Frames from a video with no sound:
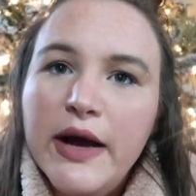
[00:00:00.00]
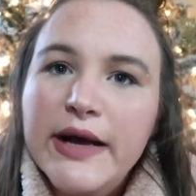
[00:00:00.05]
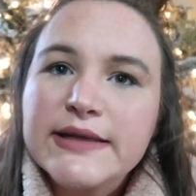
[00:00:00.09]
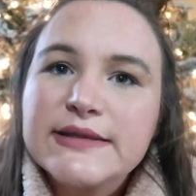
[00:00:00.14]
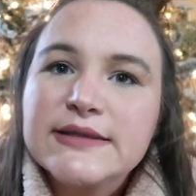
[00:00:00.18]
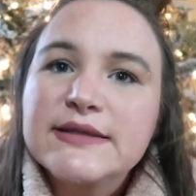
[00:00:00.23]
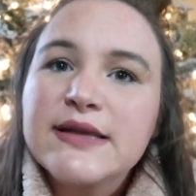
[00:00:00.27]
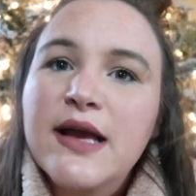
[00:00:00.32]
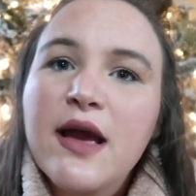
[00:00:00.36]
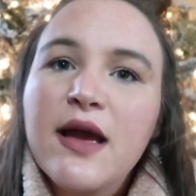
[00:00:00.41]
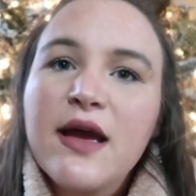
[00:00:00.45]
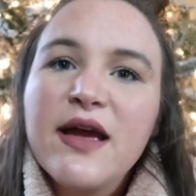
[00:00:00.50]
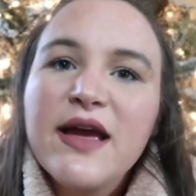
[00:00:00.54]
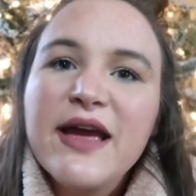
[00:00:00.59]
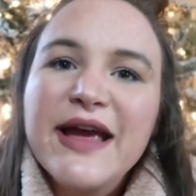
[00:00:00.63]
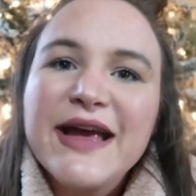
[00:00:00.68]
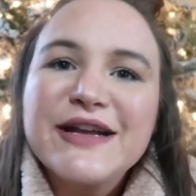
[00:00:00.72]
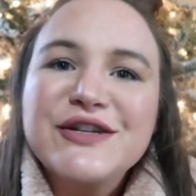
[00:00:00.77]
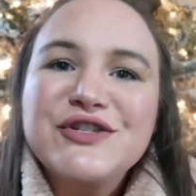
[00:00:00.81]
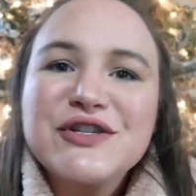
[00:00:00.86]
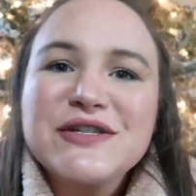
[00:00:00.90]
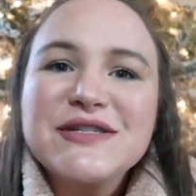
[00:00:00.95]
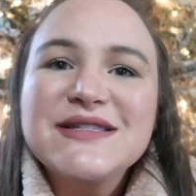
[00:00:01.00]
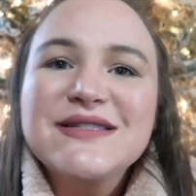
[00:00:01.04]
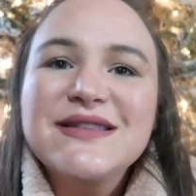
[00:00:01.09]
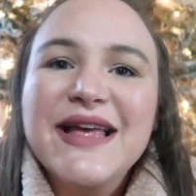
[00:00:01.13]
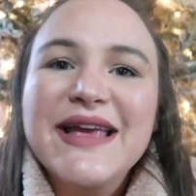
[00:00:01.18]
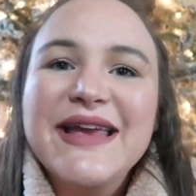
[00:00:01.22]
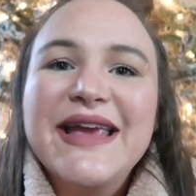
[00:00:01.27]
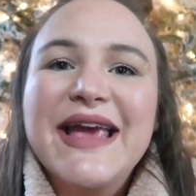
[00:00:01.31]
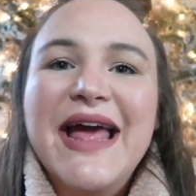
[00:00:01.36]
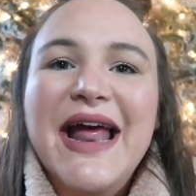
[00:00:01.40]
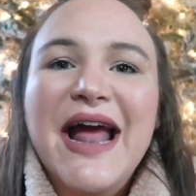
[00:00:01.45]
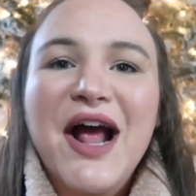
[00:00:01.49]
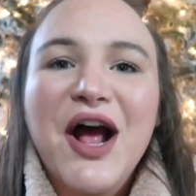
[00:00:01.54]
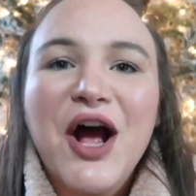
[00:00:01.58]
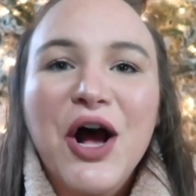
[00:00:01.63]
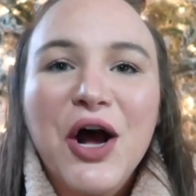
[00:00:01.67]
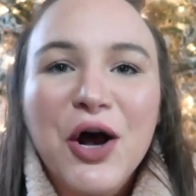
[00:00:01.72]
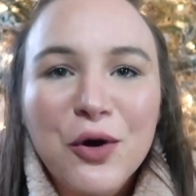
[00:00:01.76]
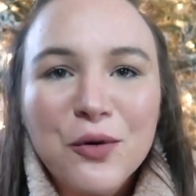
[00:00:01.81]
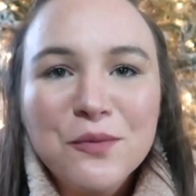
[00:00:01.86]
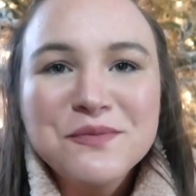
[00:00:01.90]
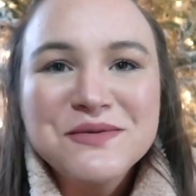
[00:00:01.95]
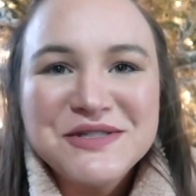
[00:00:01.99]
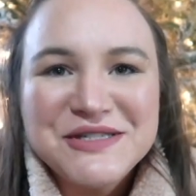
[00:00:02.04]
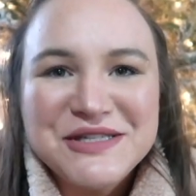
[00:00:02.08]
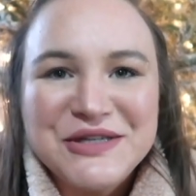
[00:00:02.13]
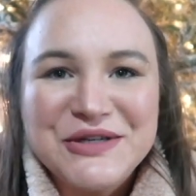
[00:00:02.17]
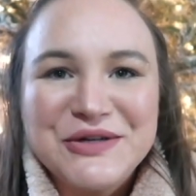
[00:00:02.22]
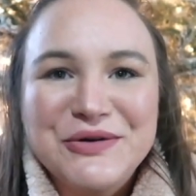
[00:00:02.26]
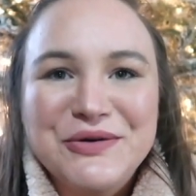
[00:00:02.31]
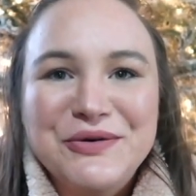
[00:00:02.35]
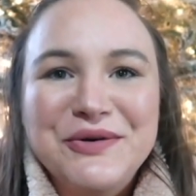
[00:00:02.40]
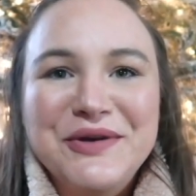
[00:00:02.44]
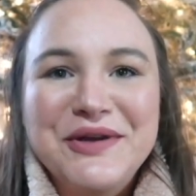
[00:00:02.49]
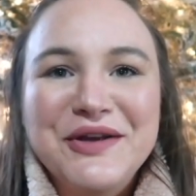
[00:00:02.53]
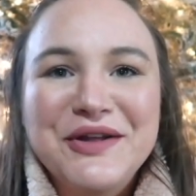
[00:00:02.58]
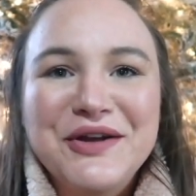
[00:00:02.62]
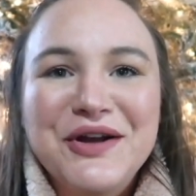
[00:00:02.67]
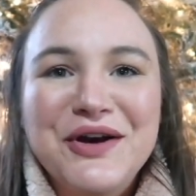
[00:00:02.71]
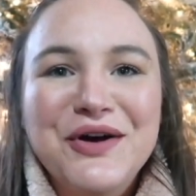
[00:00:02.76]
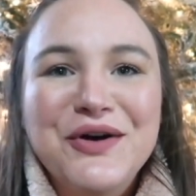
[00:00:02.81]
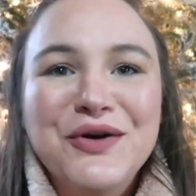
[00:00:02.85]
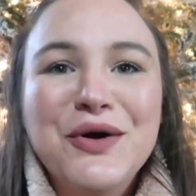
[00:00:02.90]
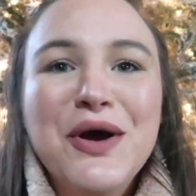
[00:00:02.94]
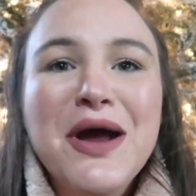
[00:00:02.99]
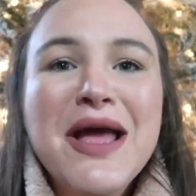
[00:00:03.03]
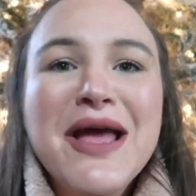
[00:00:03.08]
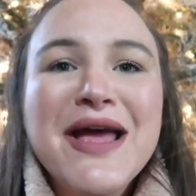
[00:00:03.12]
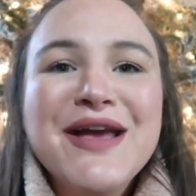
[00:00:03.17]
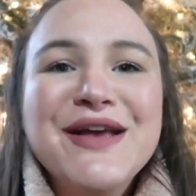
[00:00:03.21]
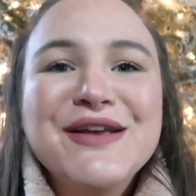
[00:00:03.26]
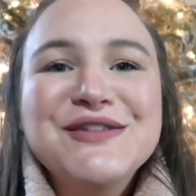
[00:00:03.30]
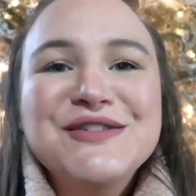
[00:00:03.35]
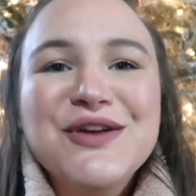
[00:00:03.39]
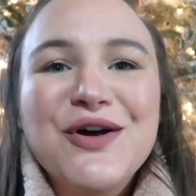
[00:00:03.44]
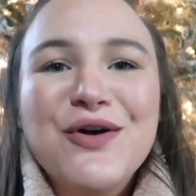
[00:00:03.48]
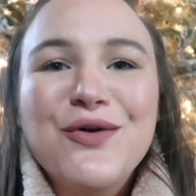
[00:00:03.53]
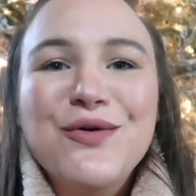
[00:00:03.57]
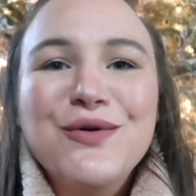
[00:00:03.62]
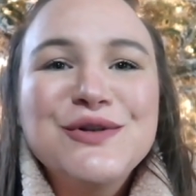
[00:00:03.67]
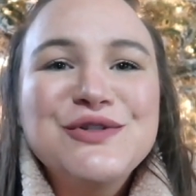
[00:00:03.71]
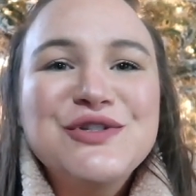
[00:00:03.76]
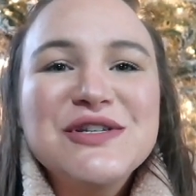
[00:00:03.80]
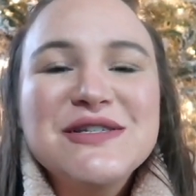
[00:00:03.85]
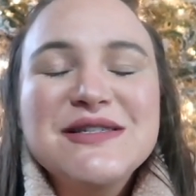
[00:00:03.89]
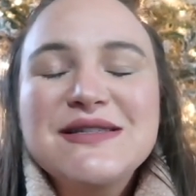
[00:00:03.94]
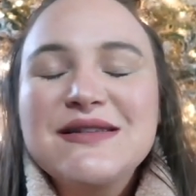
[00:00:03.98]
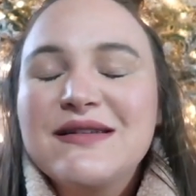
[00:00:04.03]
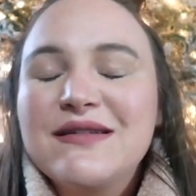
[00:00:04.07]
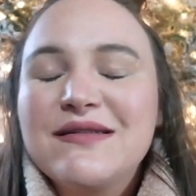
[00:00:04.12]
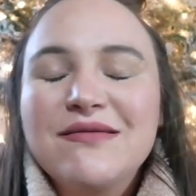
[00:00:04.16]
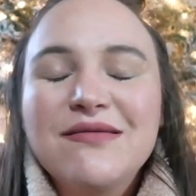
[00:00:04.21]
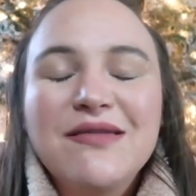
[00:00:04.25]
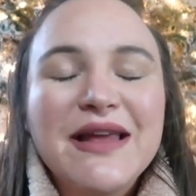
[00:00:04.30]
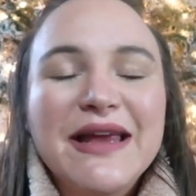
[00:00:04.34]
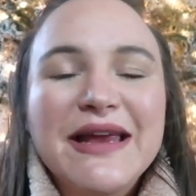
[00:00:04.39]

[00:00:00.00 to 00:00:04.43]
It just like helps you, you know? So just